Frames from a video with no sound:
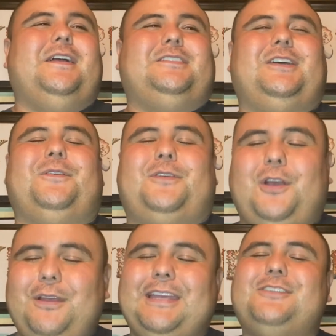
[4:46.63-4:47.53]
So
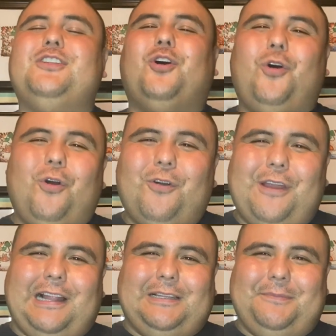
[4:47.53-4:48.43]
going into the horror
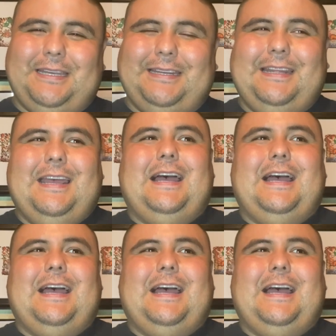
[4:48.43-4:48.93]
element,